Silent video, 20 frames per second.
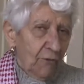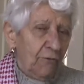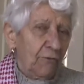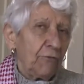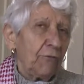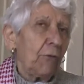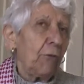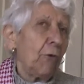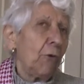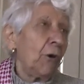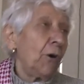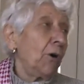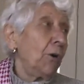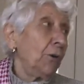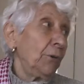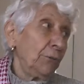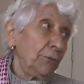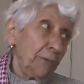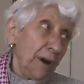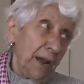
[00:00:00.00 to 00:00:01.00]
for
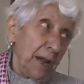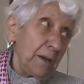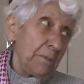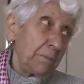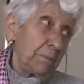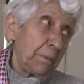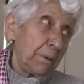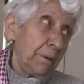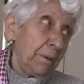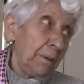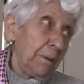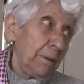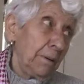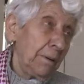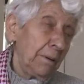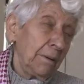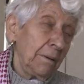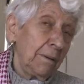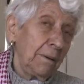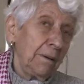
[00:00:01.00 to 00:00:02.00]
rape
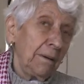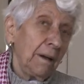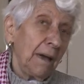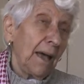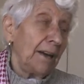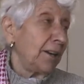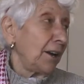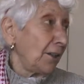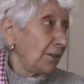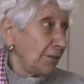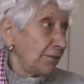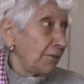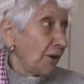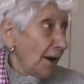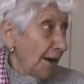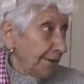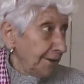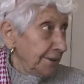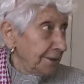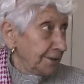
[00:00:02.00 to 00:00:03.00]
and other
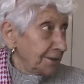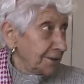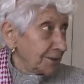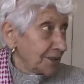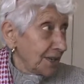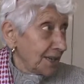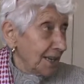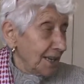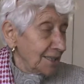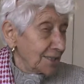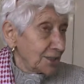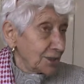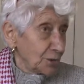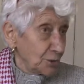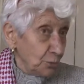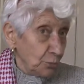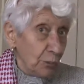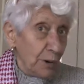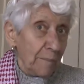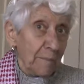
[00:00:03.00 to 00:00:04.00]
violence
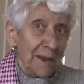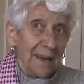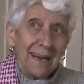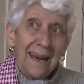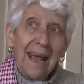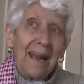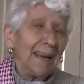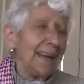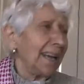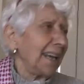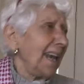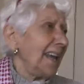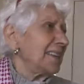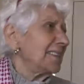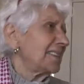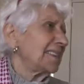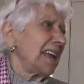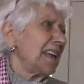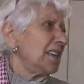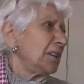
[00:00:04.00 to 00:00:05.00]
against women, and
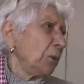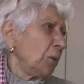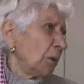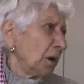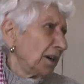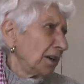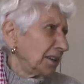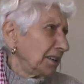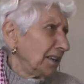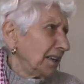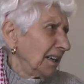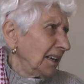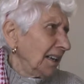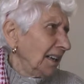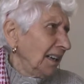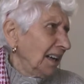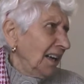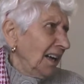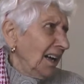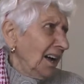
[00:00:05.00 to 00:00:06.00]
against anyone,
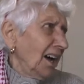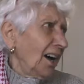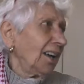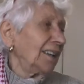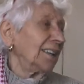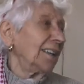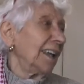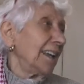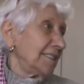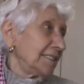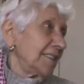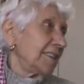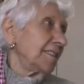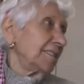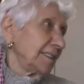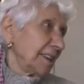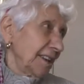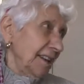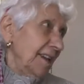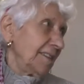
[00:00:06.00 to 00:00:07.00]
unless
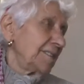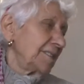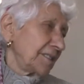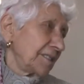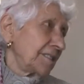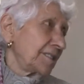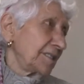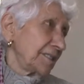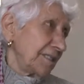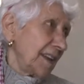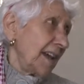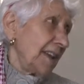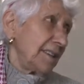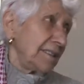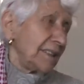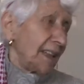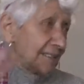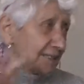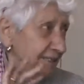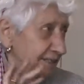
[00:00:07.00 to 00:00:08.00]
it's against the
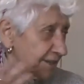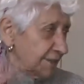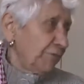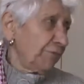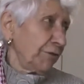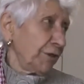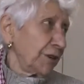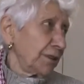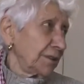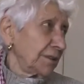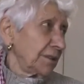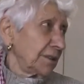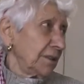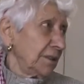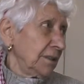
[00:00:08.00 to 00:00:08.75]
state. That's different.